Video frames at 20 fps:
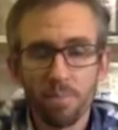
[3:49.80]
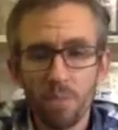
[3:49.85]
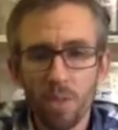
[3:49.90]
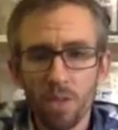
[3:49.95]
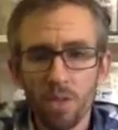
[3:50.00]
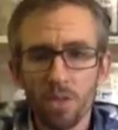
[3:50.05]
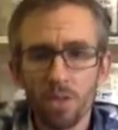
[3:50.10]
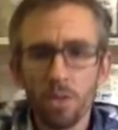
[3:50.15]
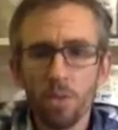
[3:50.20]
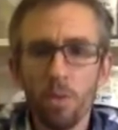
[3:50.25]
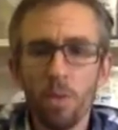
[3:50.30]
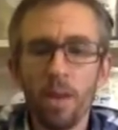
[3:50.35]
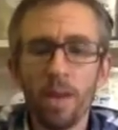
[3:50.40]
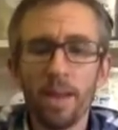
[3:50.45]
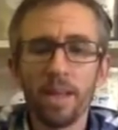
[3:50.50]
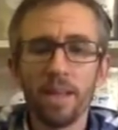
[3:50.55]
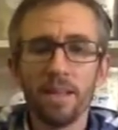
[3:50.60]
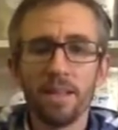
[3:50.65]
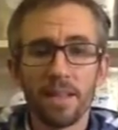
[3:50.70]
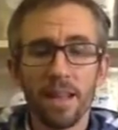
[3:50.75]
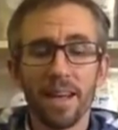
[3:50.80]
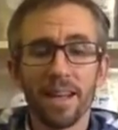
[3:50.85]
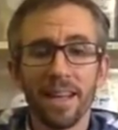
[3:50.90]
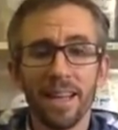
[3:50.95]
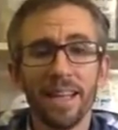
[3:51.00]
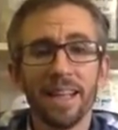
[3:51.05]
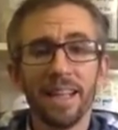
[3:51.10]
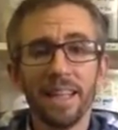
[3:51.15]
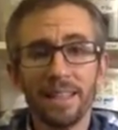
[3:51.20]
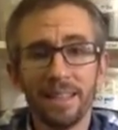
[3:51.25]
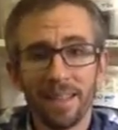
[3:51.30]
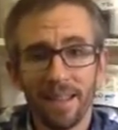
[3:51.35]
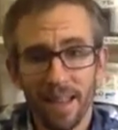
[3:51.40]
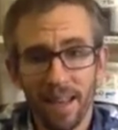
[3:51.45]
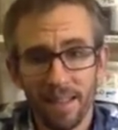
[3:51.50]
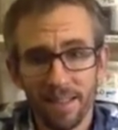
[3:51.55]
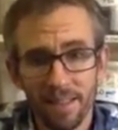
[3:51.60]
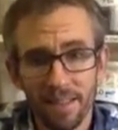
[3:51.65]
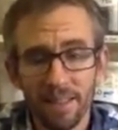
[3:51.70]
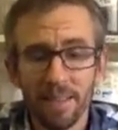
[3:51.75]
So one is that it is
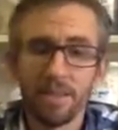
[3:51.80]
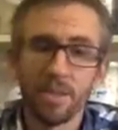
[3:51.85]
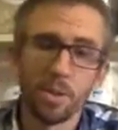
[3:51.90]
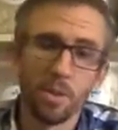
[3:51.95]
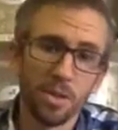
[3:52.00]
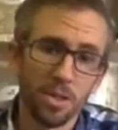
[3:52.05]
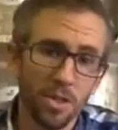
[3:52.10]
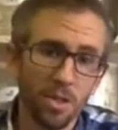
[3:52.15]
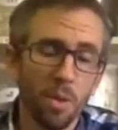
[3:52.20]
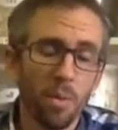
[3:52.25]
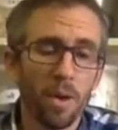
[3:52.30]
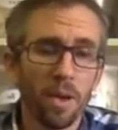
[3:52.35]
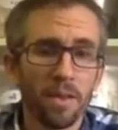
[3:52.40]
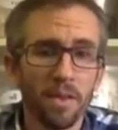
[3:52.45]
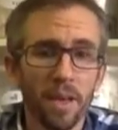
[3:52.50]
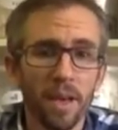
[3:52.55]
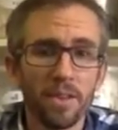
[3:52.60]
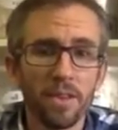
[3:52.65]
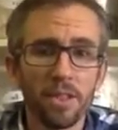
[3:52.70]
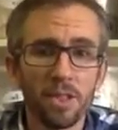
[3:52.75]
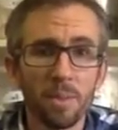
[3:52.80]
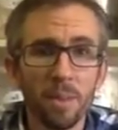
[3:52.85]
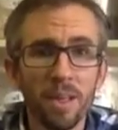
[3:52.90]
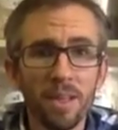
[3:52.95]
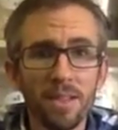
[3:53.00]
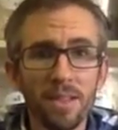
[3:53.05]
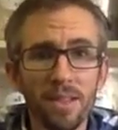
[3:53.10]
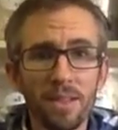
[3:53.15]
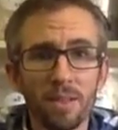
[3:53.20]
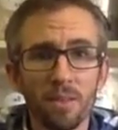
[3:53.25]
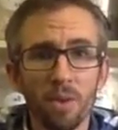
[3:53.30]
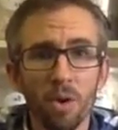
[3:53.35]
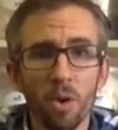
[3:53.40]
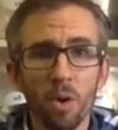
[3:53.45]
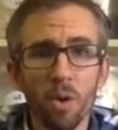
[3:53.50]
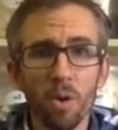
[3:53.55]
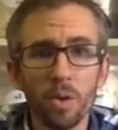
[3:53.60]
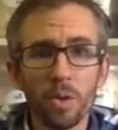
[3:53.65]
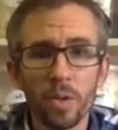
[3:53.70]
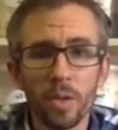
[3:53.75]
cassia, so it's not one of the other species, of
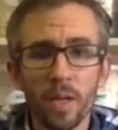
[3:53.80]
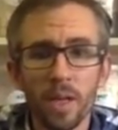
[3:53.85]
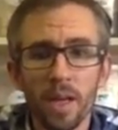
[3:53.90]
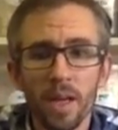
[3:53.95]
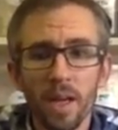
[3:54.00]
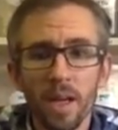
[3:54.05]
course.